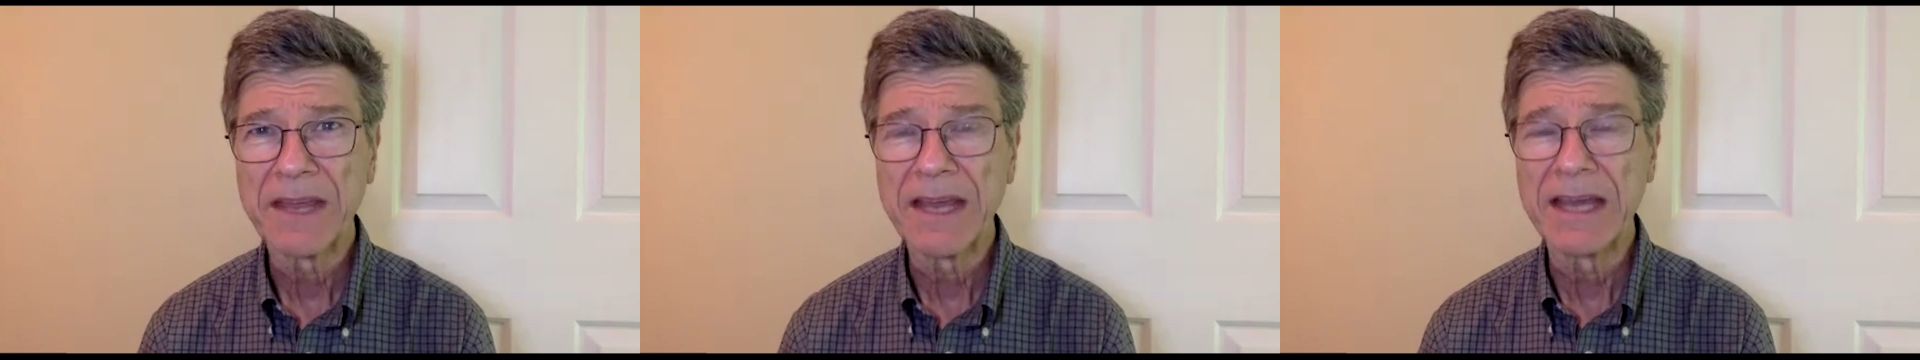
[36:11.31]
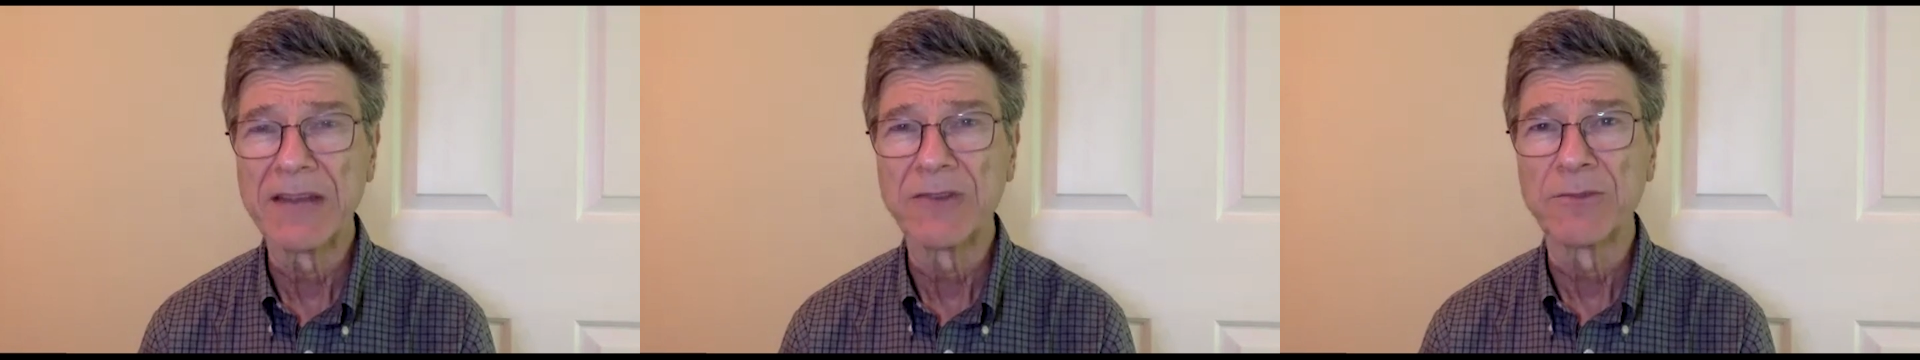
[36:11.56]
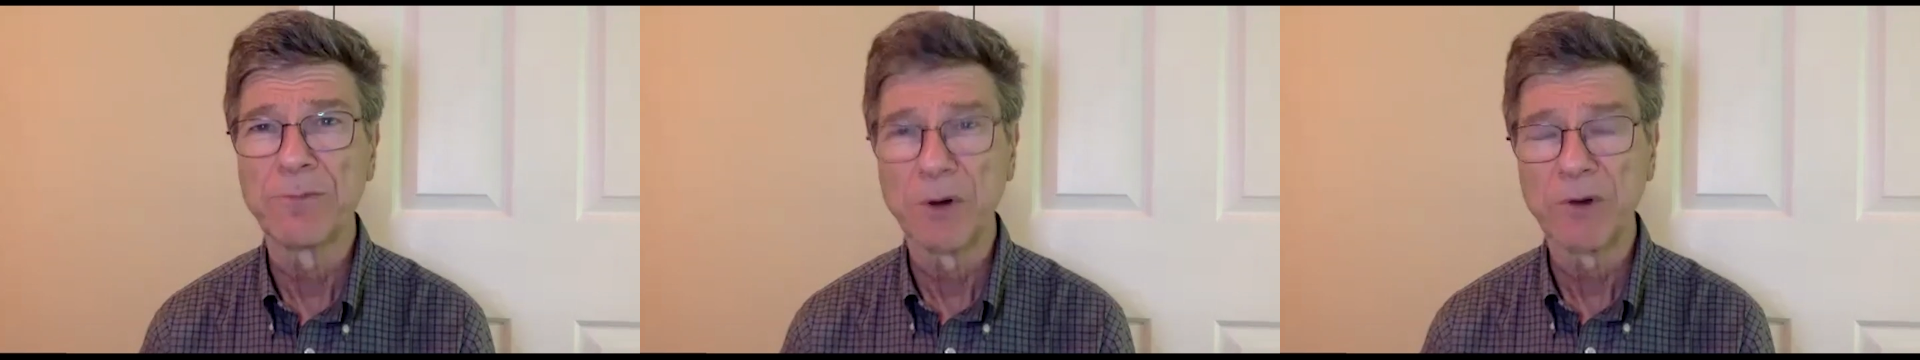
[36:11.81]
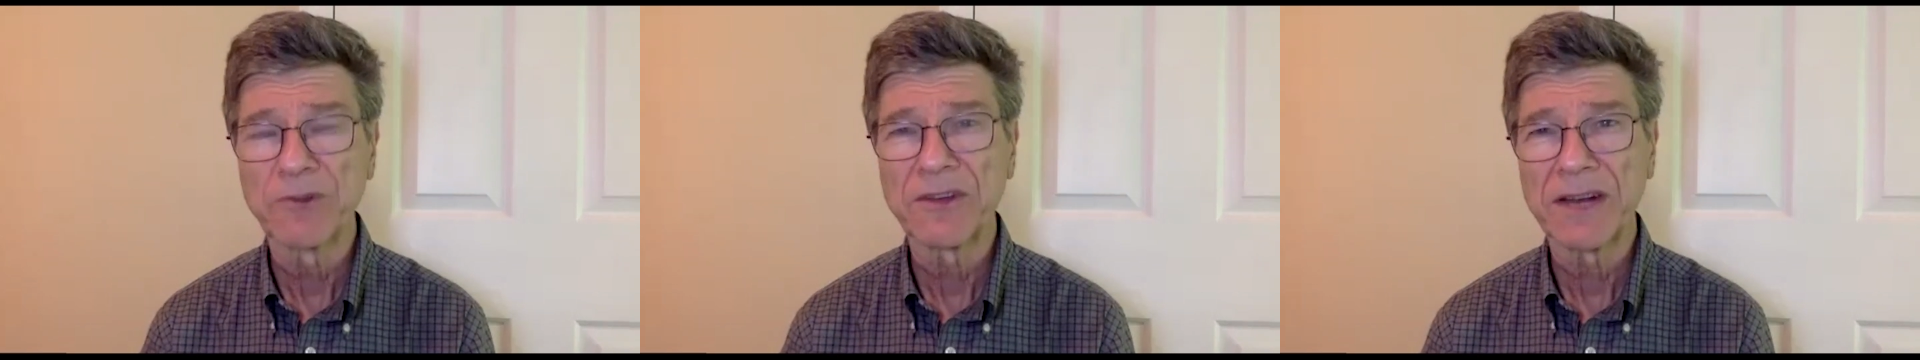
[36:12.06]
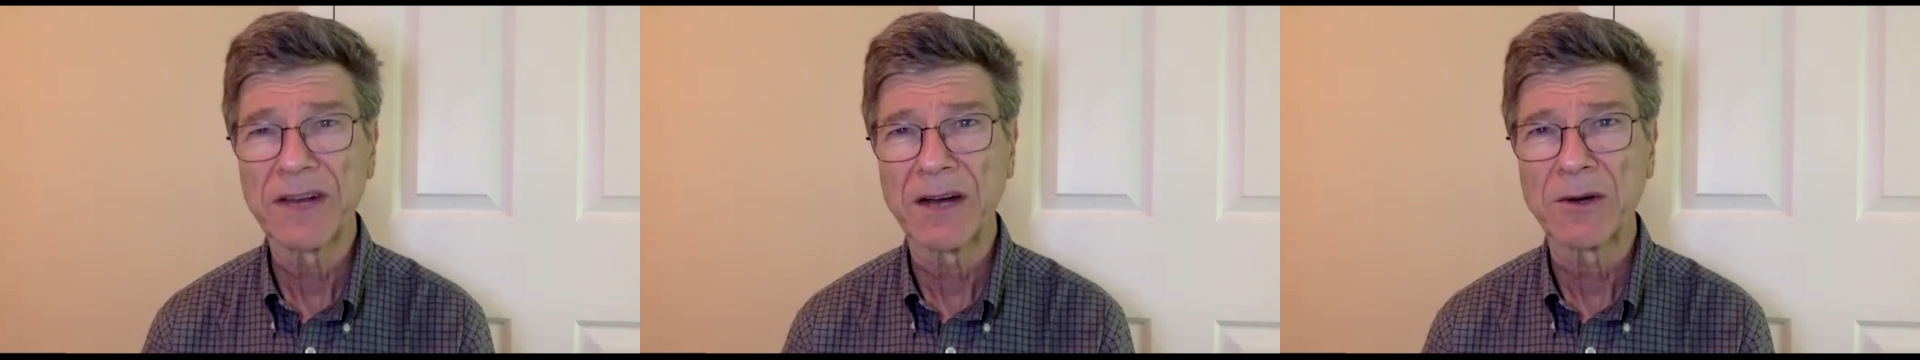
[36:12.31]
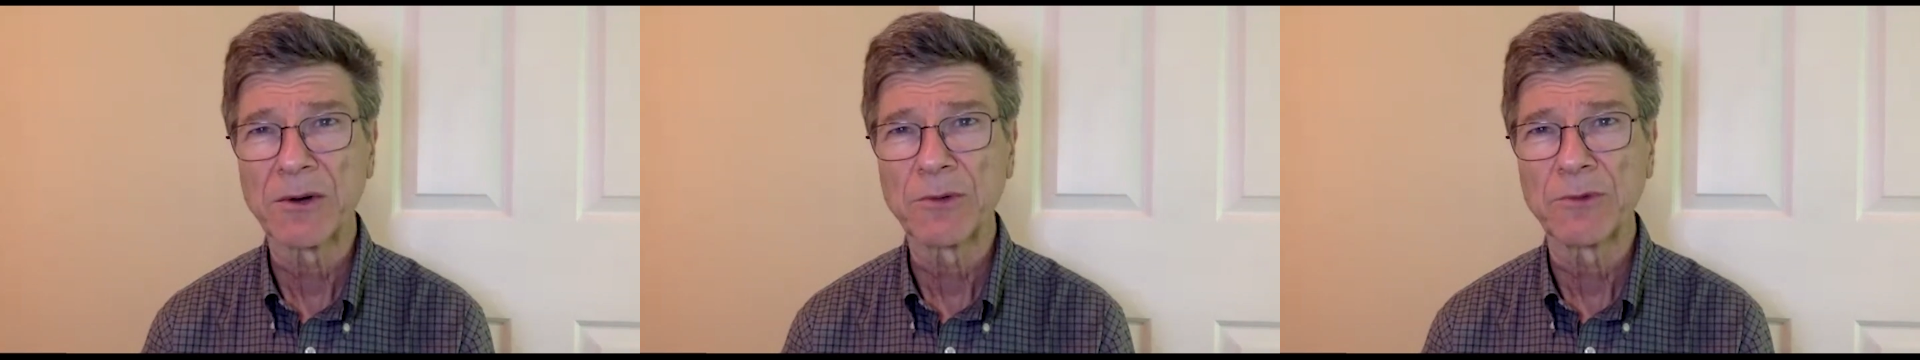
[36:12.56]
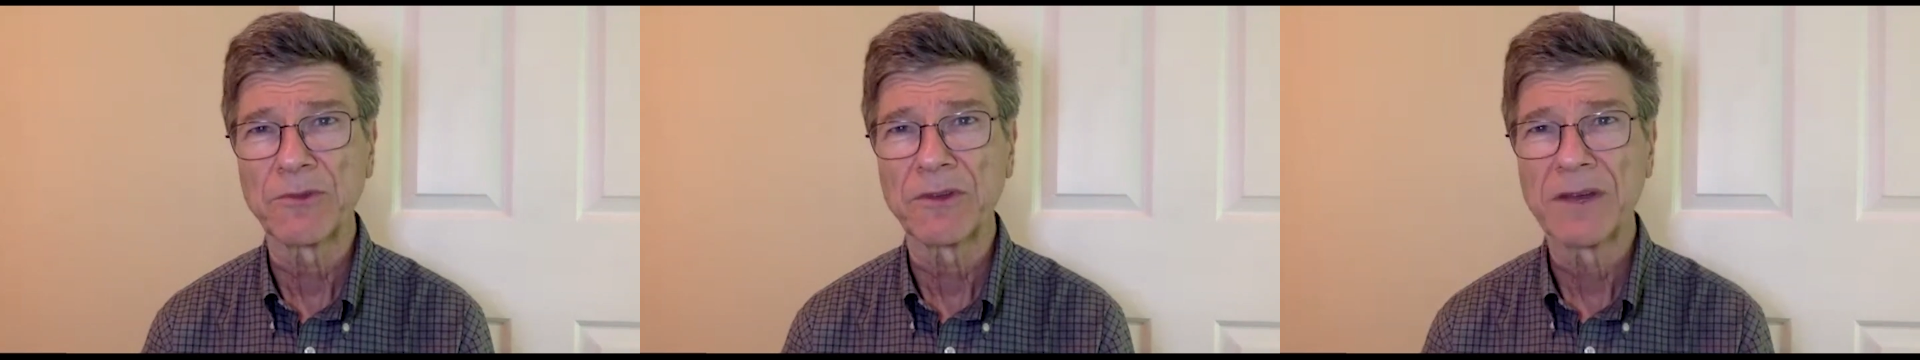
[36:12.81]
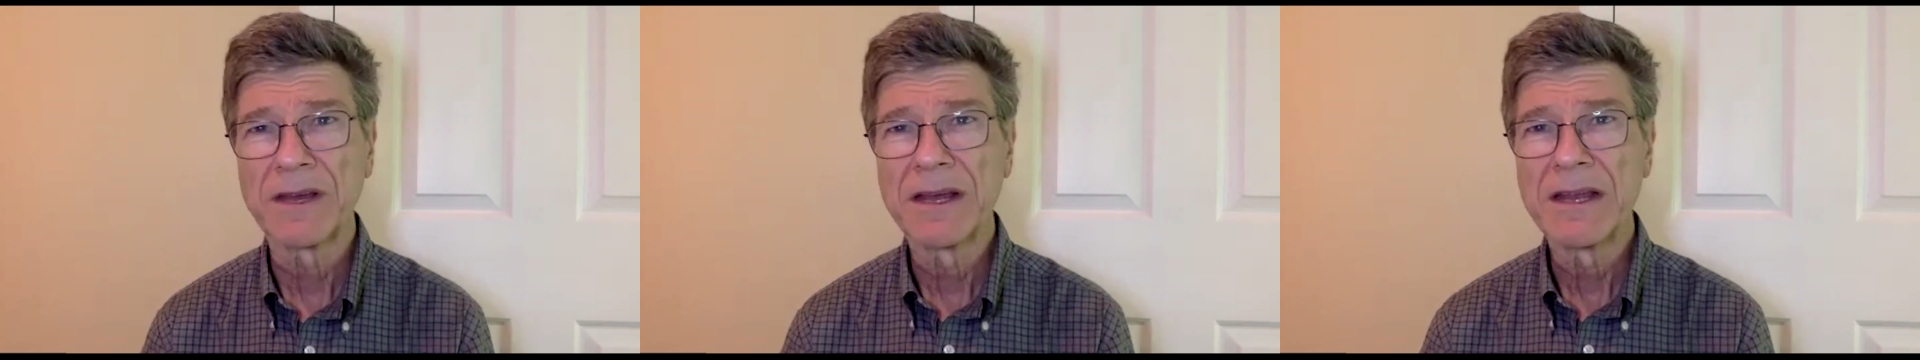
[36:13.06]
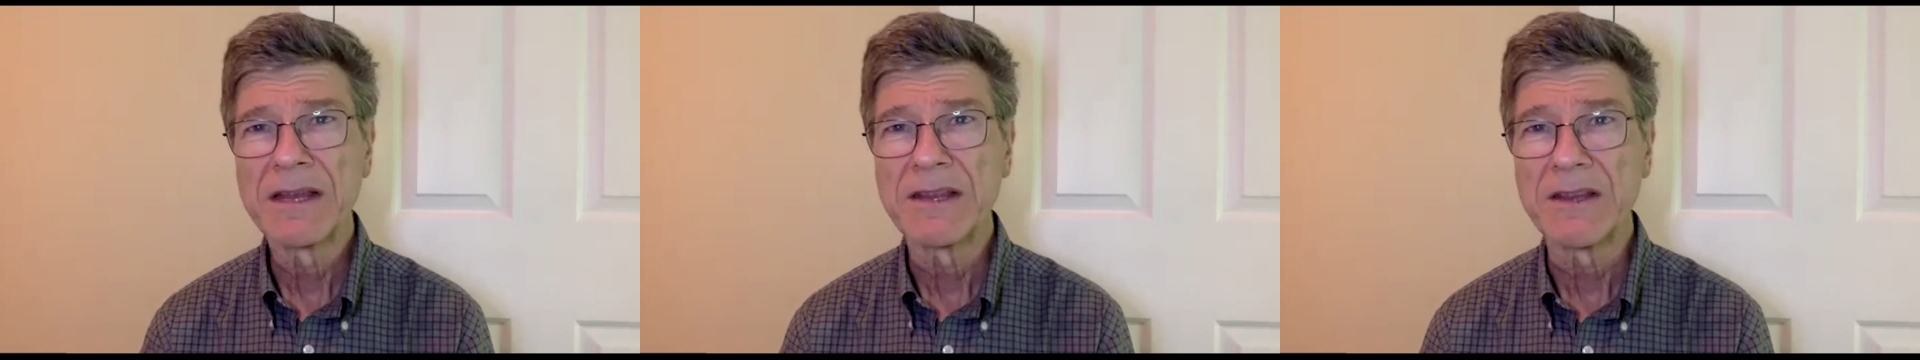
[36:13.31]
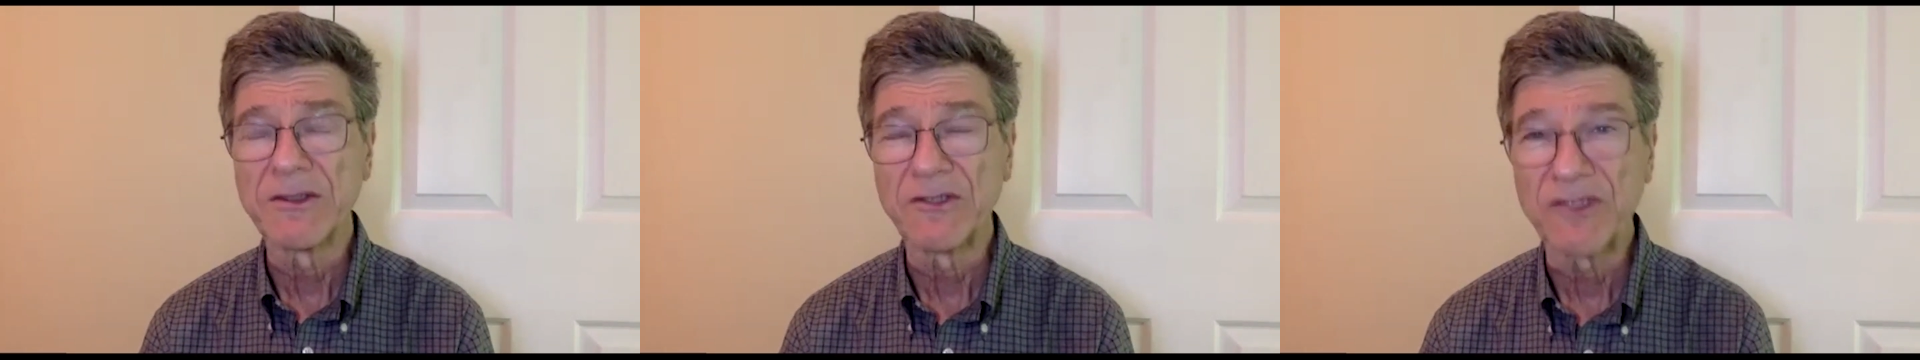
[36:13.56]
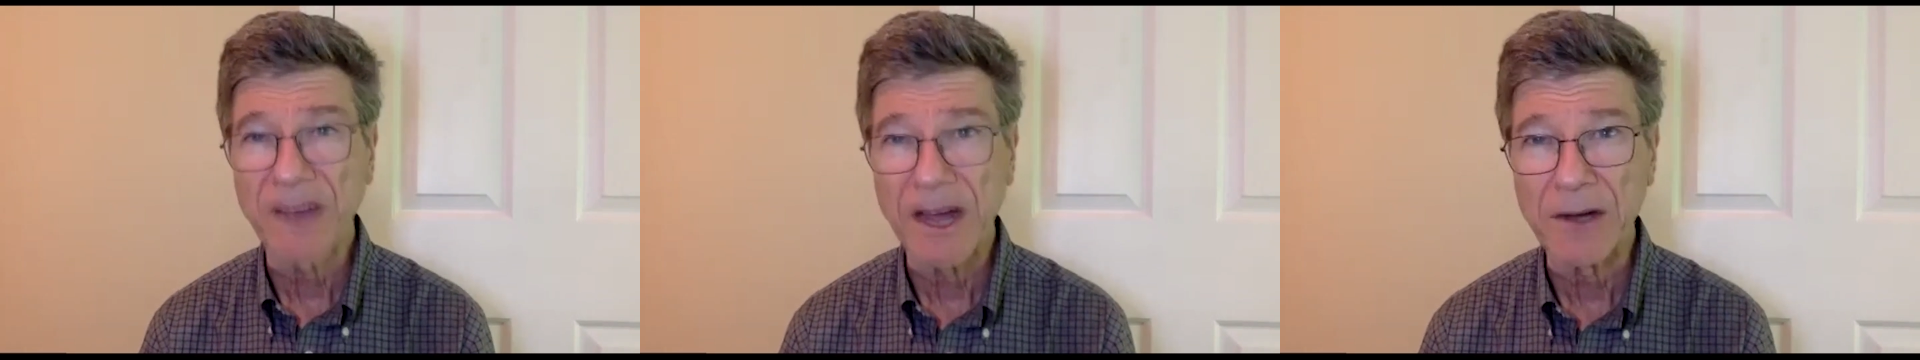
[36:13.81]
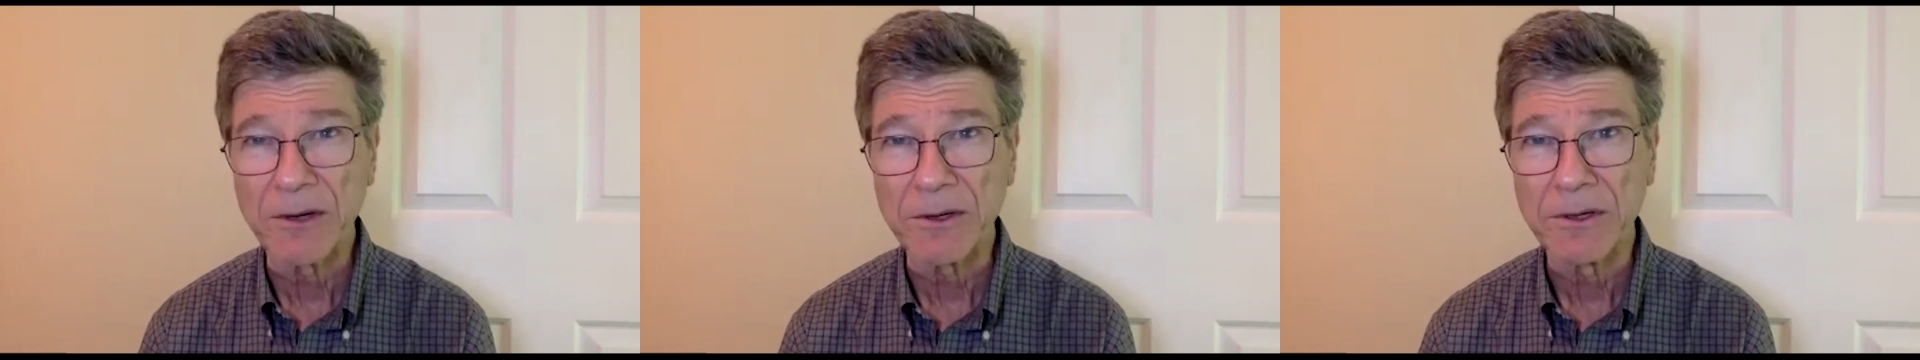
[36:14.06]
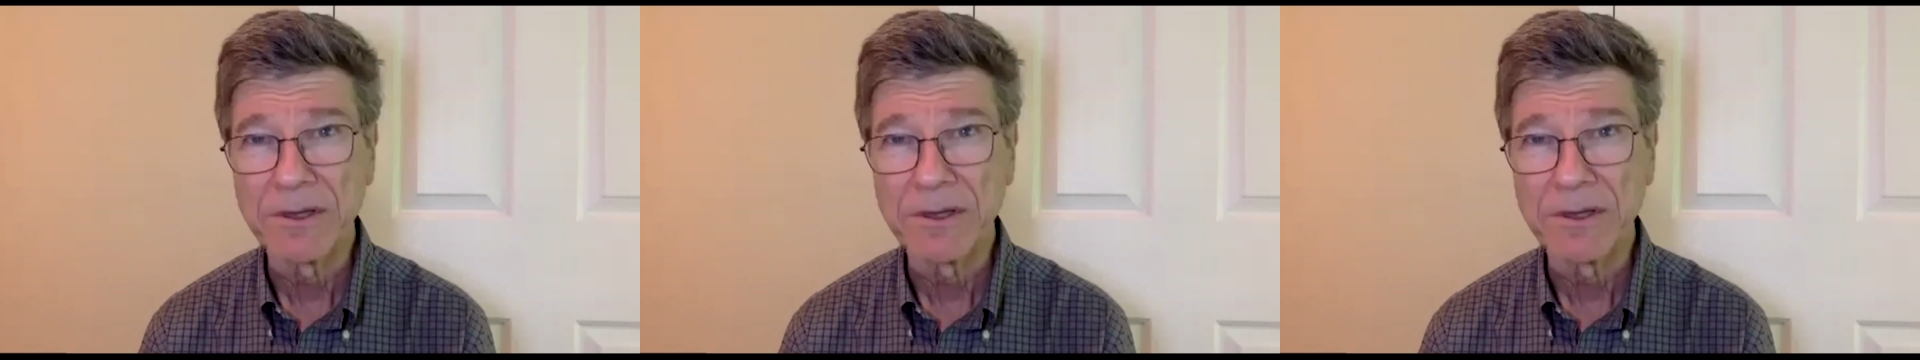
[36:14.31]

It is Bolsonaro's desire